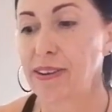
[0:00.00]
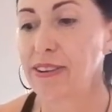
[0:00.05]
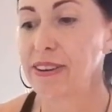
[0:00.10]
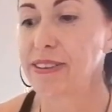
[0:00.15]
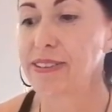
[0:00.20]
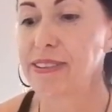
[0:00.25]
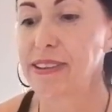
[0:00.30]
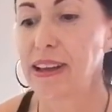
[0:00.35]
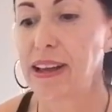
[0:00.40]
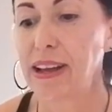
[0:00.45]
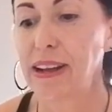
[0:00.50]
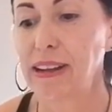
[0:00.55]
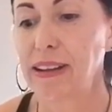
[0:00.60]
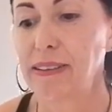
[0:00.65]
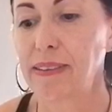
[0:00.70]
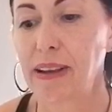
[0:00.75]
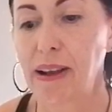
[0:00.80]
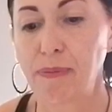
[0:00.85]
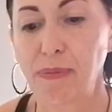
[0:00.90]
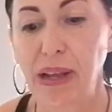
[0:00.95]
Just
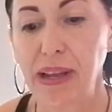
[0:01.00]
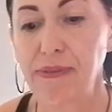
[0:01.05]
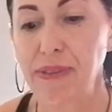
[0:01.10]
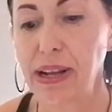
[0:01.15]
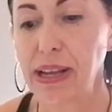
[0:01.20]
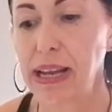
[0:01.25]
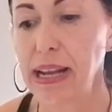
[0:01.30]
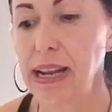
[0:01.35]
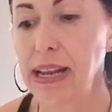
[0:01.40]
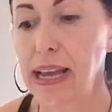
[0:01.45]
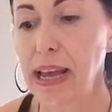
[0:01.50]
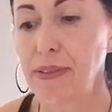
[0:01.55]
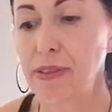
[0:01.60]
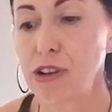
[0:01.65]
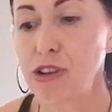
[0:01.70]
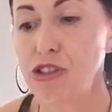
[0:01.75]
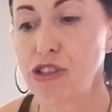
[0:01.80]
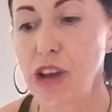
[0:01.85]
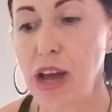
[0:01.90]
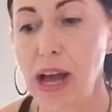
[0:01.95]
that. I'm even going to get
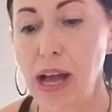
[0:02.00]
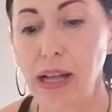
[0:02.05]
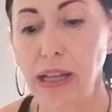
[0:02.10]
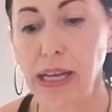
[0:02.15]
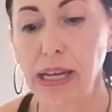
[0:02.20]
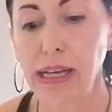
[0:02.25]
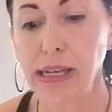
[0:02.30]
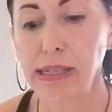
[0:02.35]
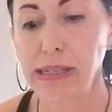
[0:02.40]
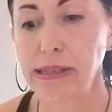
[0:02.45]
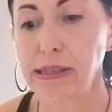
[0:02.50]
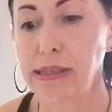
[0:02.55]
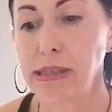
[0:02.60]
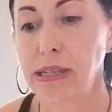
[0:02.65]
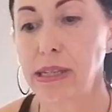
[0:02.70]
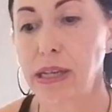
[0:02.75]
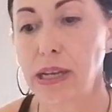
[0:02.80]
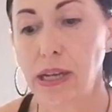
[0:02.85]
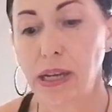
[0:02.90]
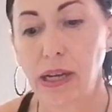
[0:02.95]
the shallot
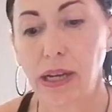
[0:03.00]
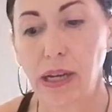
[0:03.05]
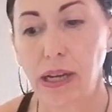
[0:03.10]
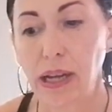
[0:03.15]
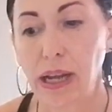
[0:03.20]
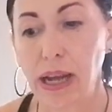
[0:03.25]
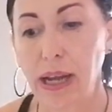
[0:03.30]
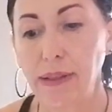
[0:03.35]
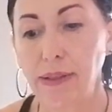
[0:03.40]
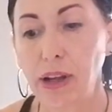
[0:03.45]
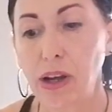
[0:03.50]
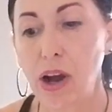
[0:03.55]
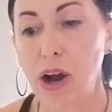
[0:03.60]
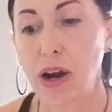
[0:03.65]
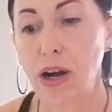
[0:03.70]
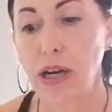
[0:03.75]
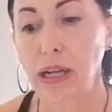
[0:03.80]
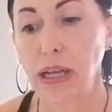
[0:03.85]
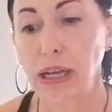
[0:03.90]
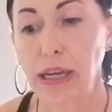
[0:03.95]
and the
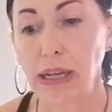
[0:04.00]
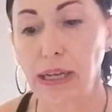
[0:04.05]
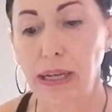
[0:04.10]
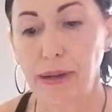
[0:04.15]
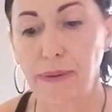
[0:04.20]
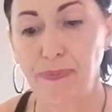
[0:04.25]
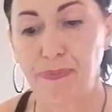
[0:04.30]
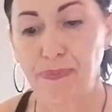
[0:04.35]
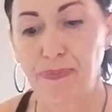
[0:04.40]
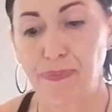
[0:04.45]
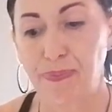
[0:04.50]
garlic.